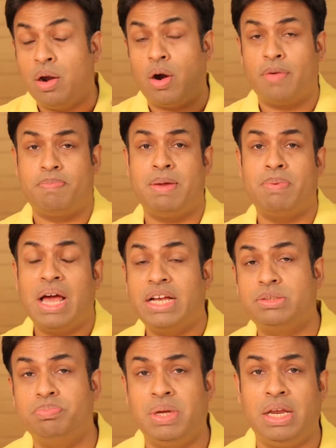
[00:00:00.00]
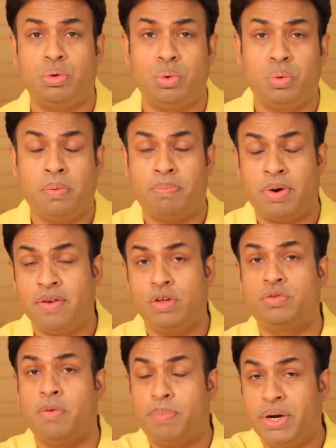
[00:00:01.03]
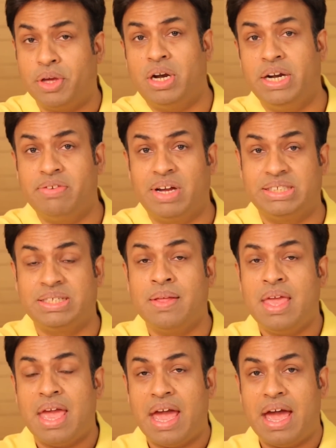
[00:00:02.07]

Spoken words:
a lot of people ask me to do reviews for a particular device,